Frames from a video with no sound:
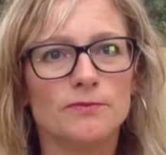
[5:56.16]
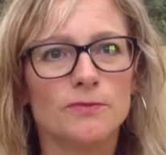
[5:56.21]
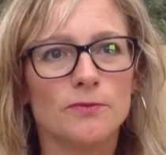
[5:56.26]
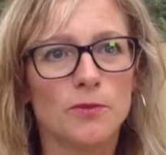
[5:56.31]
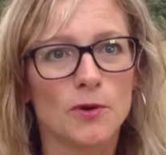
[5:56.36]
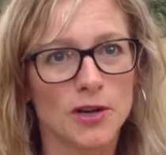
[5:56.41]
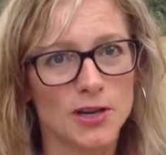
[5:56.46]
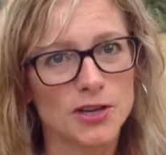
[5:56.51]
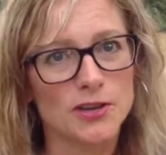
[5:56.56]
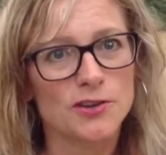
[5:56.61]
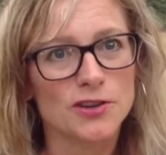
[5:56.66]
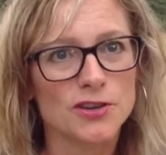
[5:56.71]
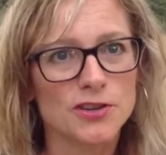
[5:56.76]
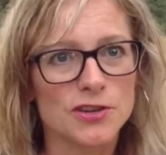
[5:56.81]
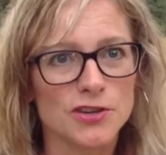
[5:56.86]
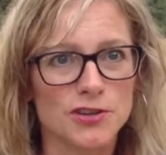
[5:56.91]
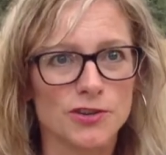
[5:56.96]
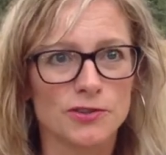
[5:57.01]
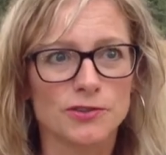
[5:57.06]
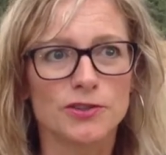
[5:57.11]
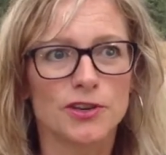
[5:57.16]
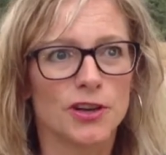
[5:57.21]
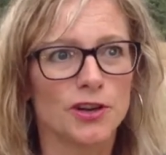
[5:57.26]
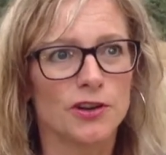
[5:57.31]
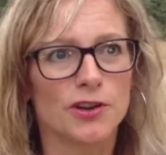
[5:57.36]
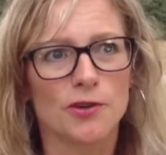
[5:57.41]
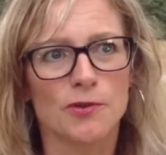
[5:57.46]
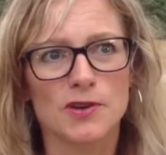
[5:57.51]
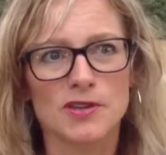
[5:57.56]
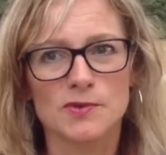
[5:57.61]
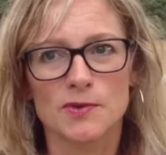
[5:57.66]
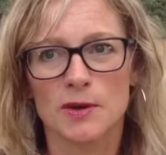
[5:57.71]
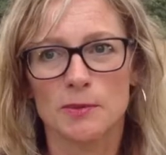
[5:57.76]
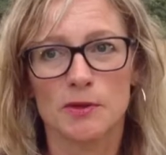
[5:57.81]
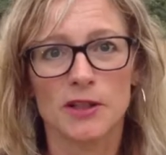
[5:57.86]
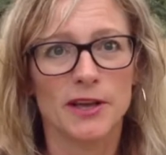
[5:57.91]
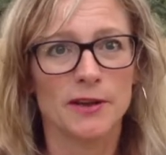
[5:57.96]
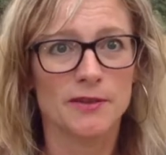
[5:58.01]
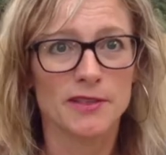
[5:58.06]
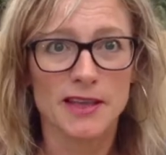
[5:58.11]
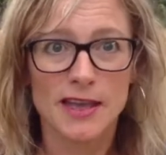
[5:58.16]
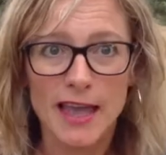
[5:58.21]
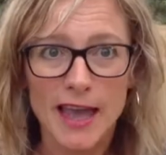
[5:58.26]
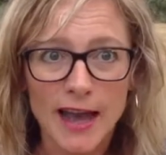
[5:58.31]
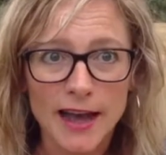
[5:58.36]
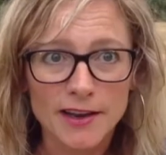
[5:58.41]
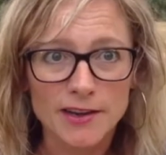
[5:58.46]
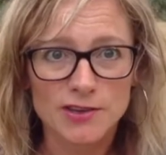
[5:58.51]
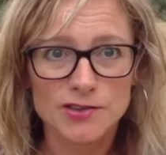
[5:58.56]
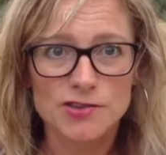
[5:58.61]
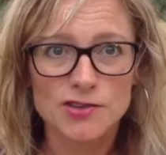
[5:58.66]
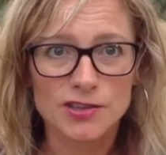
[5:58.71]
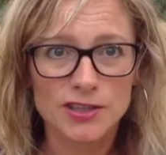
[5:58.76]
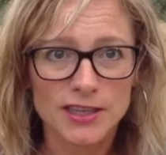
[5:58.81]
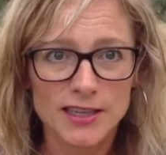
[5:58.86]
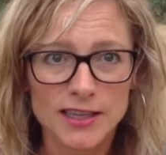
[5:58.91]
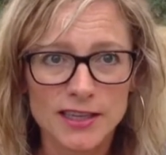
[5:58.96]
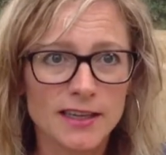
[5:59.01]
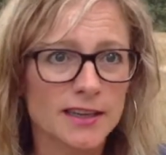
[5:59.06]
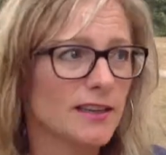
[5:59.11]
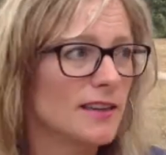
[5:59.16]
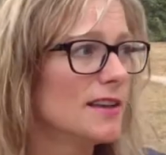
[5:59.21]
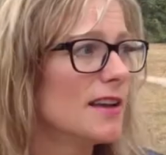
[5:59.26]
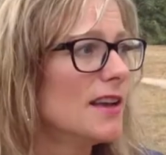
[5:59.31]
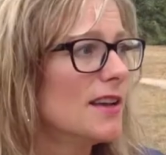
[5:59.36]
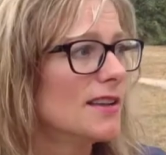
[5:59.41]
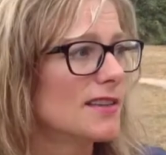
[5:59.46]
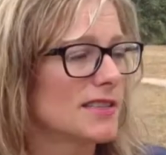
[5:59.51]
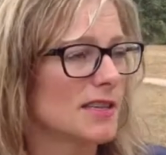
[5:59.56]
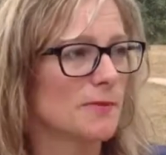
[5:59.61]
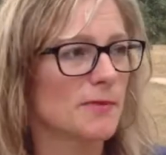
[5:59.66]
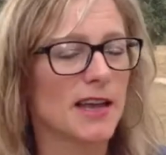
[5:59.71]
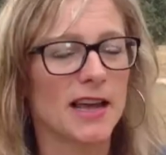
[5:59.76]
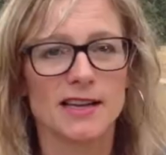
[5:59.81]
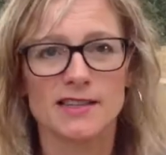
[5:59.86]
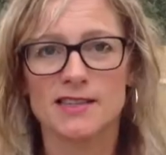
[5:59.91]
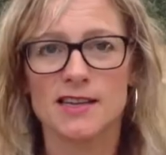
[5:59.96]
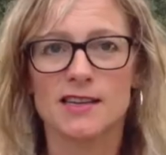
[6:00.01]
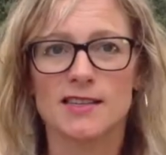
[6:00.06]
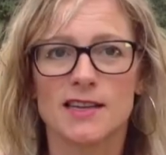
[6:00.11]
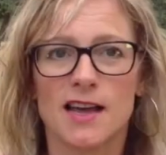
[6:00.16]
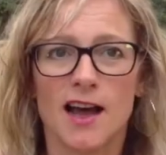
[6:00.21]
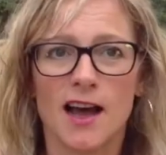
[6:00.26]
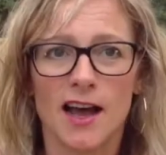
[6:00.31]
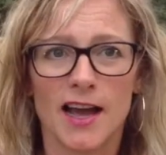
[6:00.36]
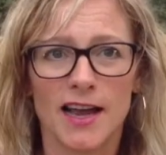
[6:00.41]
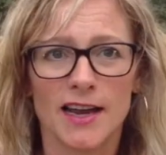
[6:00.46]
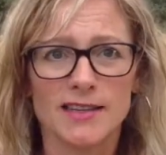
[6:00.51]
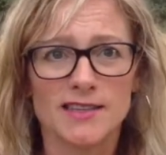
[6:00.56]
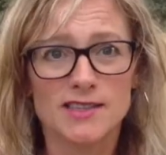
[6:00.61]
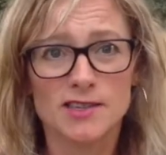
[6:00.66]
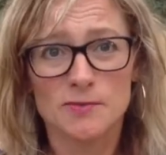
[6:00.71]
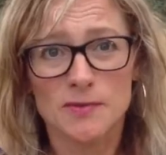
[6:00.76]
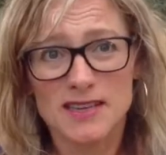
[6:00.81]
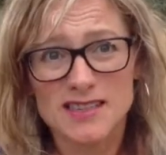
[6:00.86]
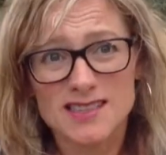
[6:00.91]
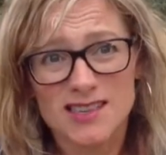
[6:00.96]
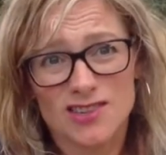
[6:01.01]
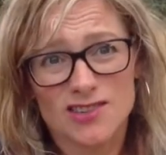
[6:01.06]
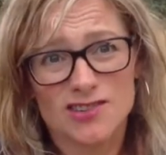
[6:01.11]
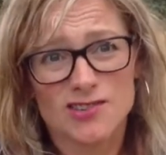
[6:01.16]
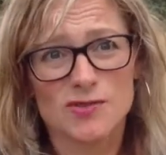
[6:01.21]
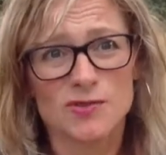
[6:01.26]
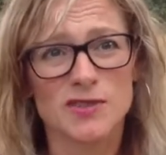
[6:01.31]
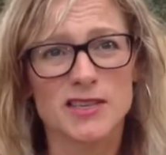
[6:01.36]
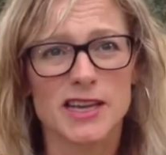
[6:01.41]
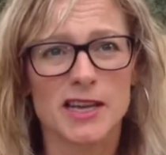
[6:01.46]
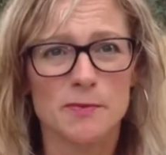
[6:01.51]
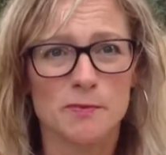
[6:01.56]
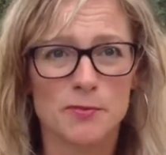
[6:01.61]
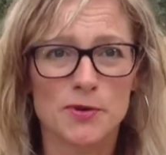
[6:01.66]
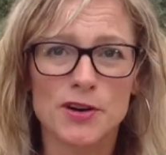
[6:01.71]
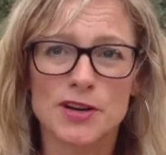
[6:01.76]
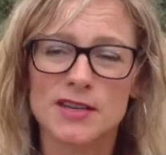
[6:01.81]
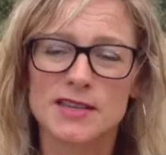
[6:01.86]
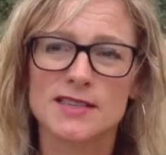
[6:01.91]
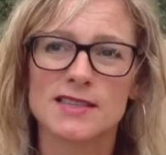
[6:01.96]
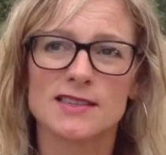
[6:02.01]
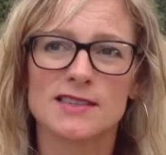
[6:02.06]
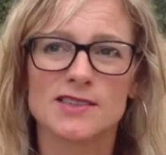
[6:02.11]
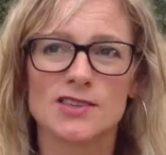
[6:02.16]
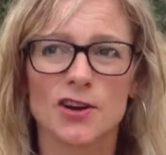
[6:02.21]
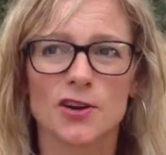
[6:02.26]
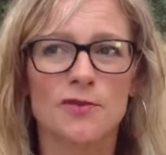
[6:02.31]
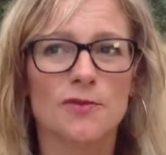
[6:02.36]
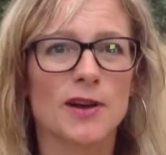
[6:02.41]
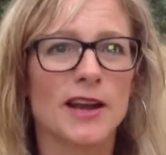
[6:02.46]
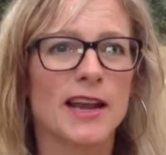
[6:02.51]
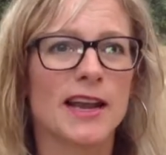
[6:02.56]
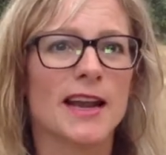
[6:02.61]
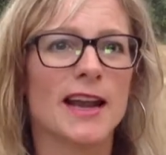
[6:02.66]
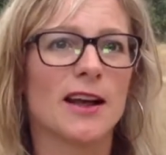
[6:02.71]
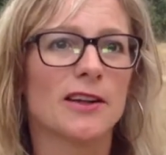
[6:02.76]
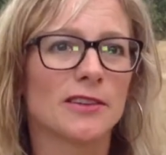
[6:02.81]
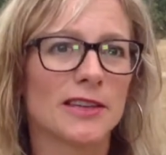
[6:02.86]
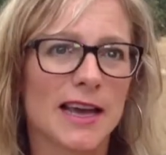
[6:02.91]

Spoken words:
What you can do. You know, you always want to play with a cat usually, and some cats like to hide, so my sitters will take books and start reading out